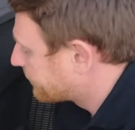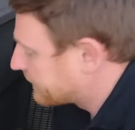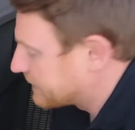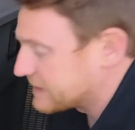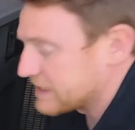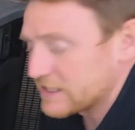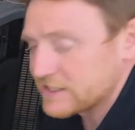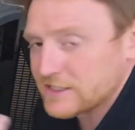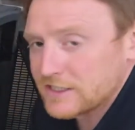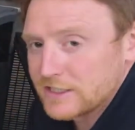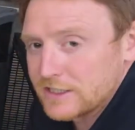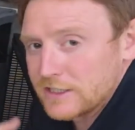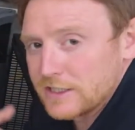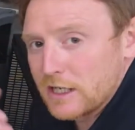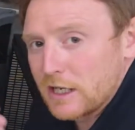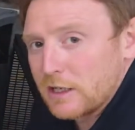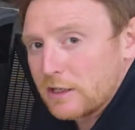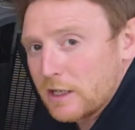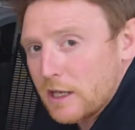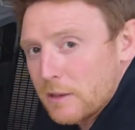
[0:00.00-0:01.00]
is actually
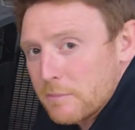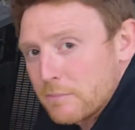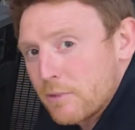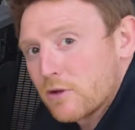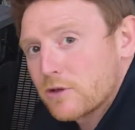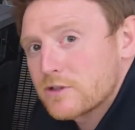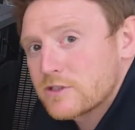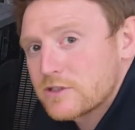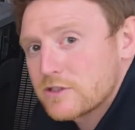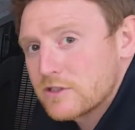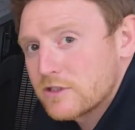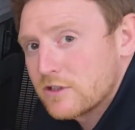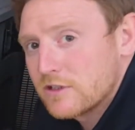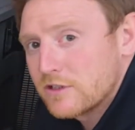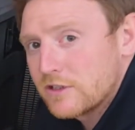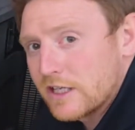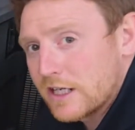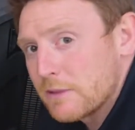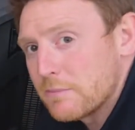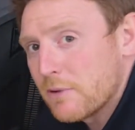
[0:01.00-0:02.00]
a box
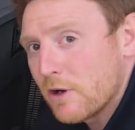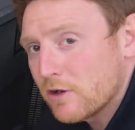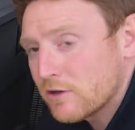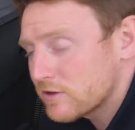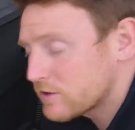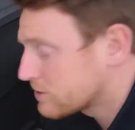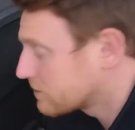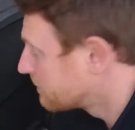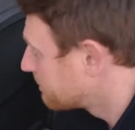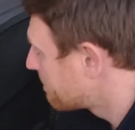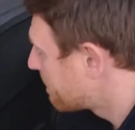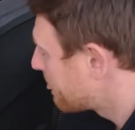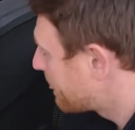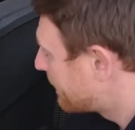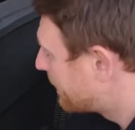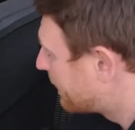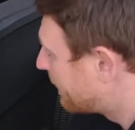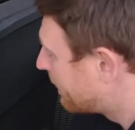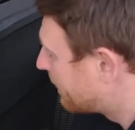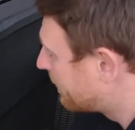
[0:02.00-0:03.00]
in a box,
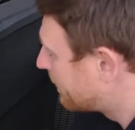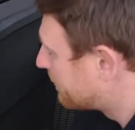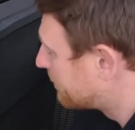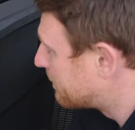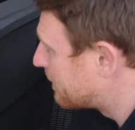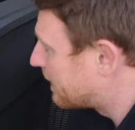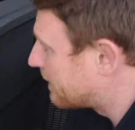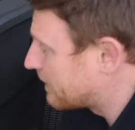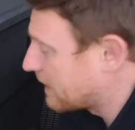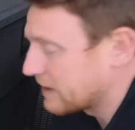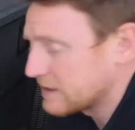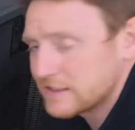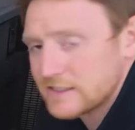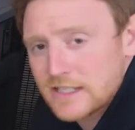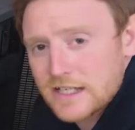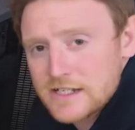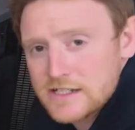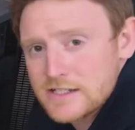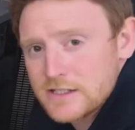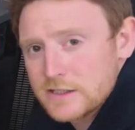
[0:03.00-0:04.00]
and that's
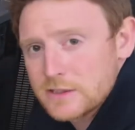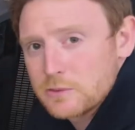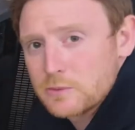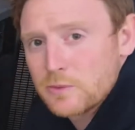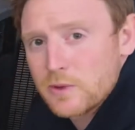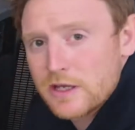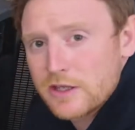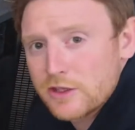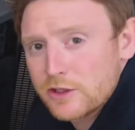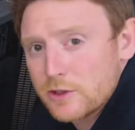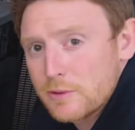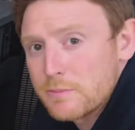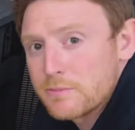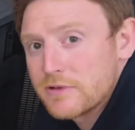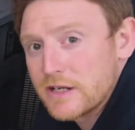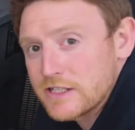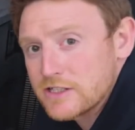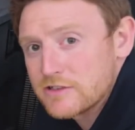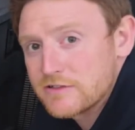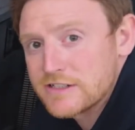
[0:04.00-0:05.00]
actually where the
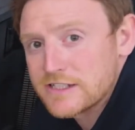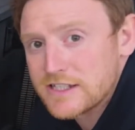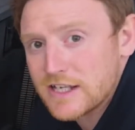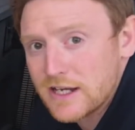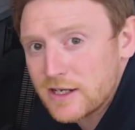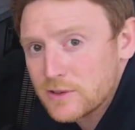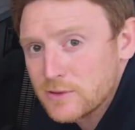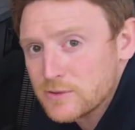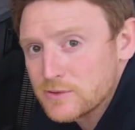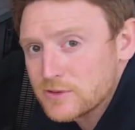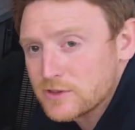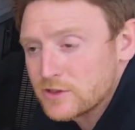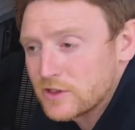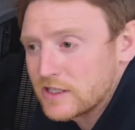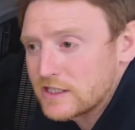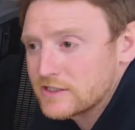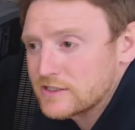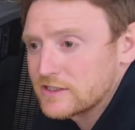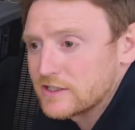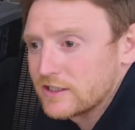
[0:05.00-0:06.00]
compressor is housed. So
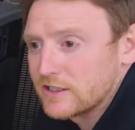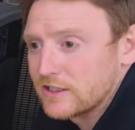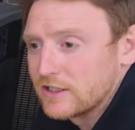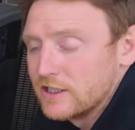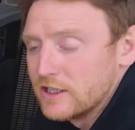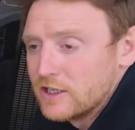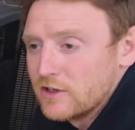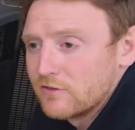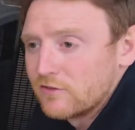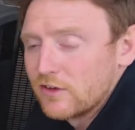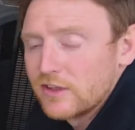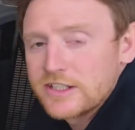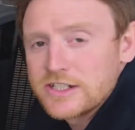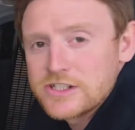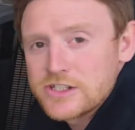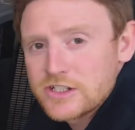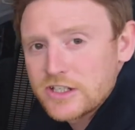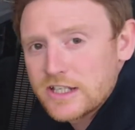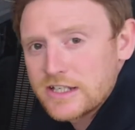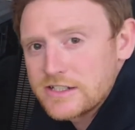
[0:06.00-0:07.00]
that's a fully
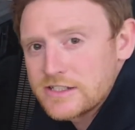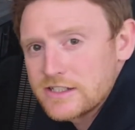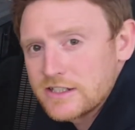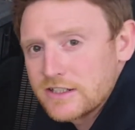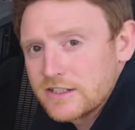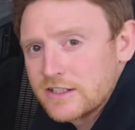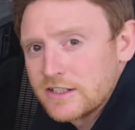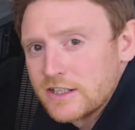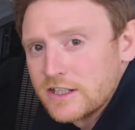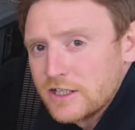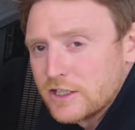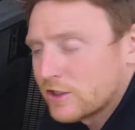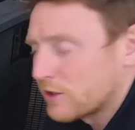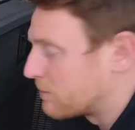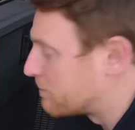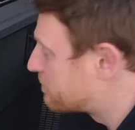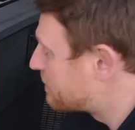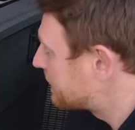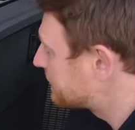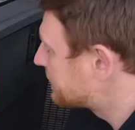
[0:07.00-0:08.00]
insulated
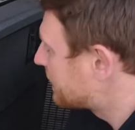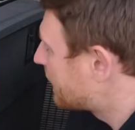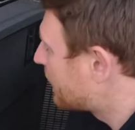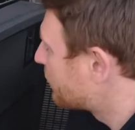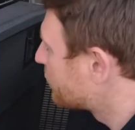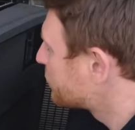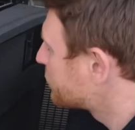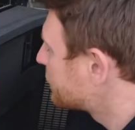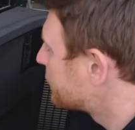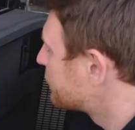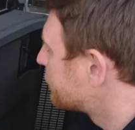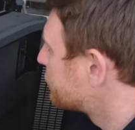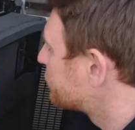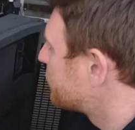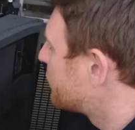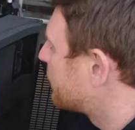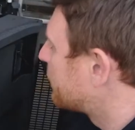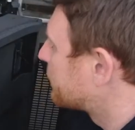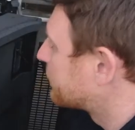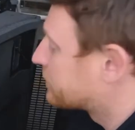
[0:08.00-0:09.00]
compressor housing as
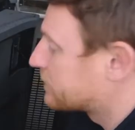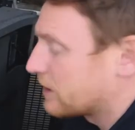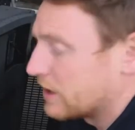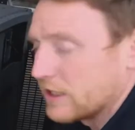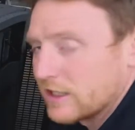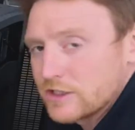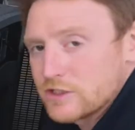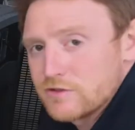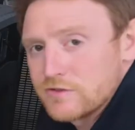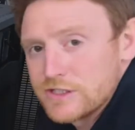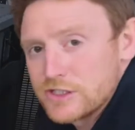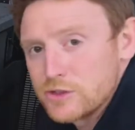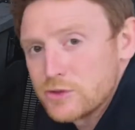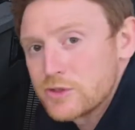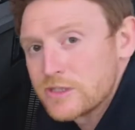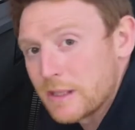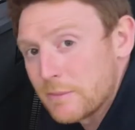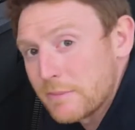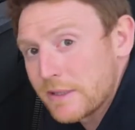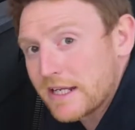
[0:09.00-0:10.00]
well, to
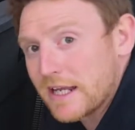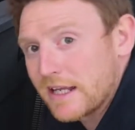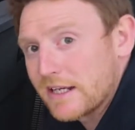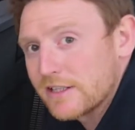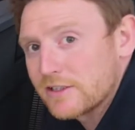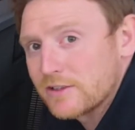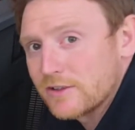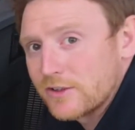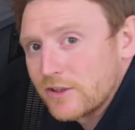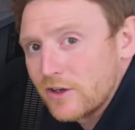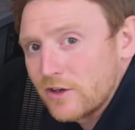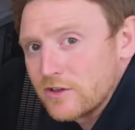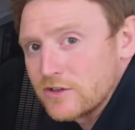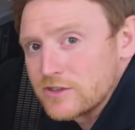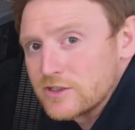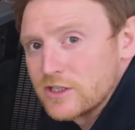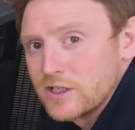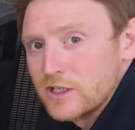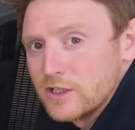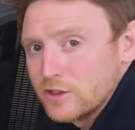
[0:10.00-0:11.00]
reduce that mechanical
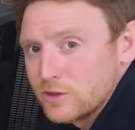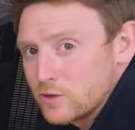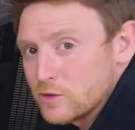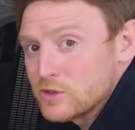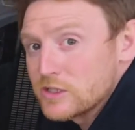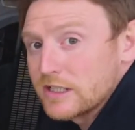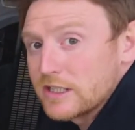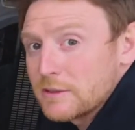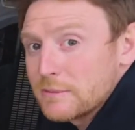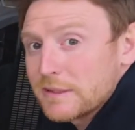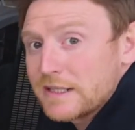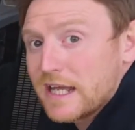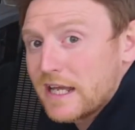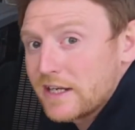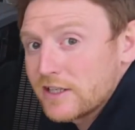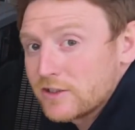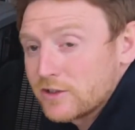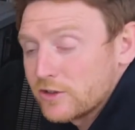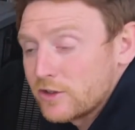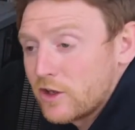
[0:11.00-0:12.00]
noise. Usually the
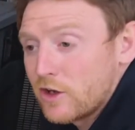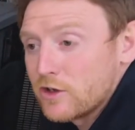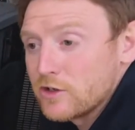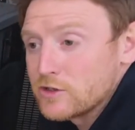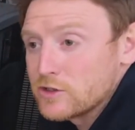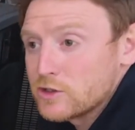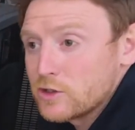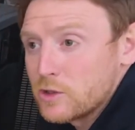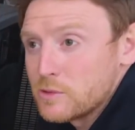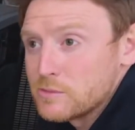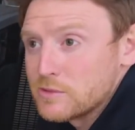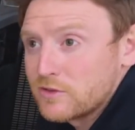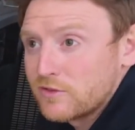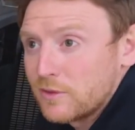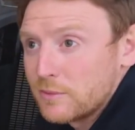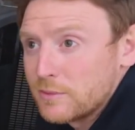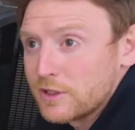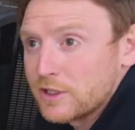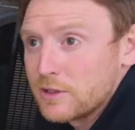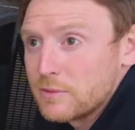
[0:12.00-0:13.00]
mechanical noise comes
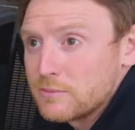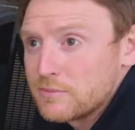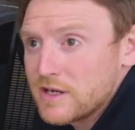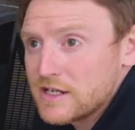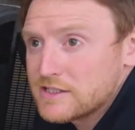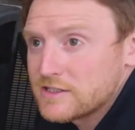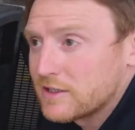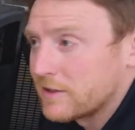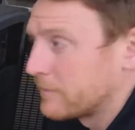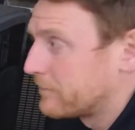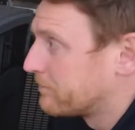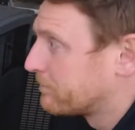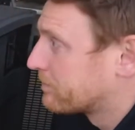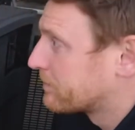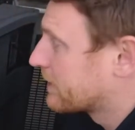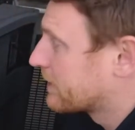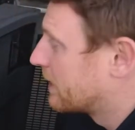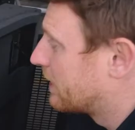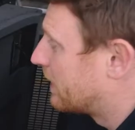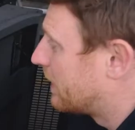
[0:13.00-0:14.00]
from the compressor,
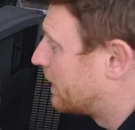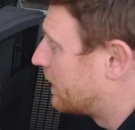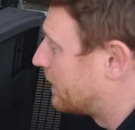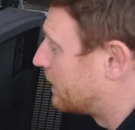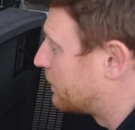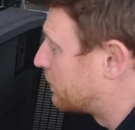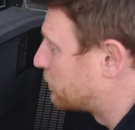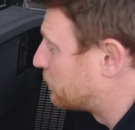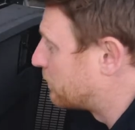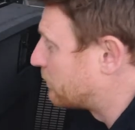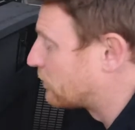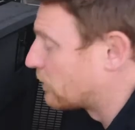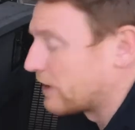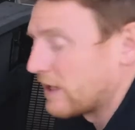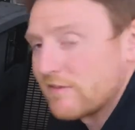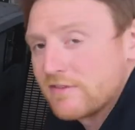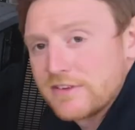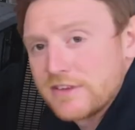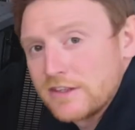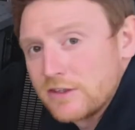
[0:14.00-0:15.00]
and we've done
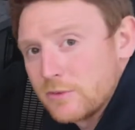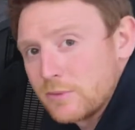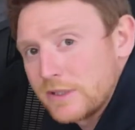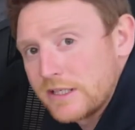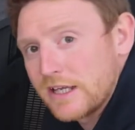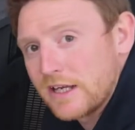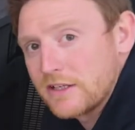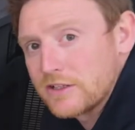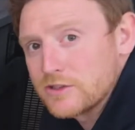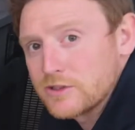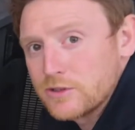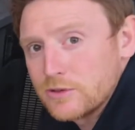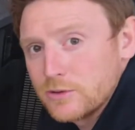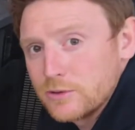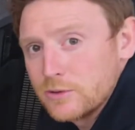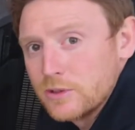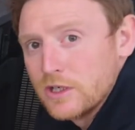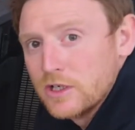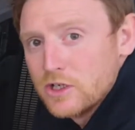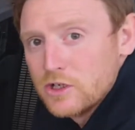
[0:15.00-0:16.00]
everything that we can
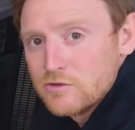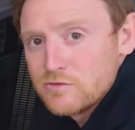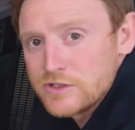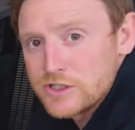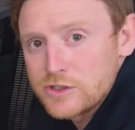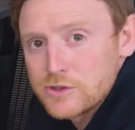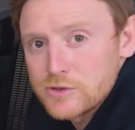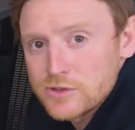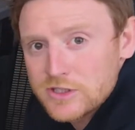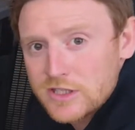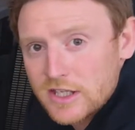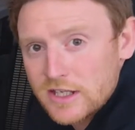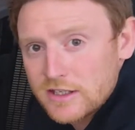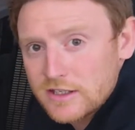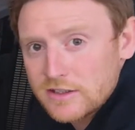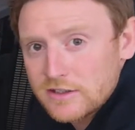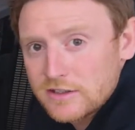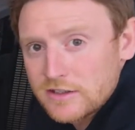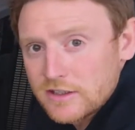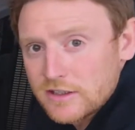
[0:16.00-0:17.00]
to reduce
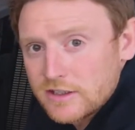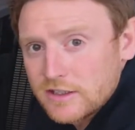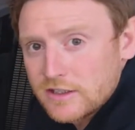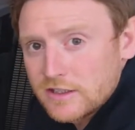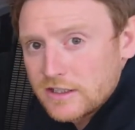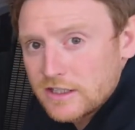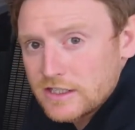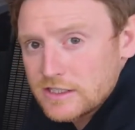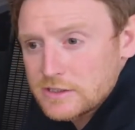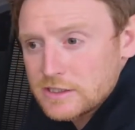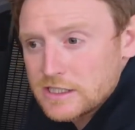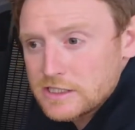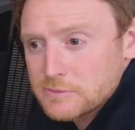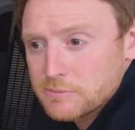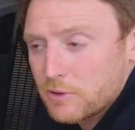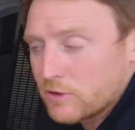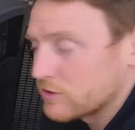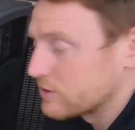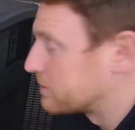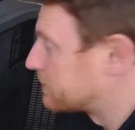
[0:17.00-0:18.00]
that as
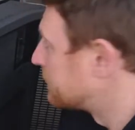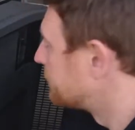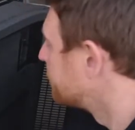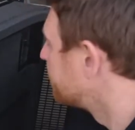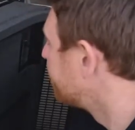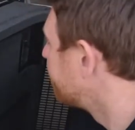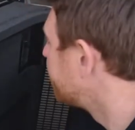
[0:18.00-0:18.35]
possible.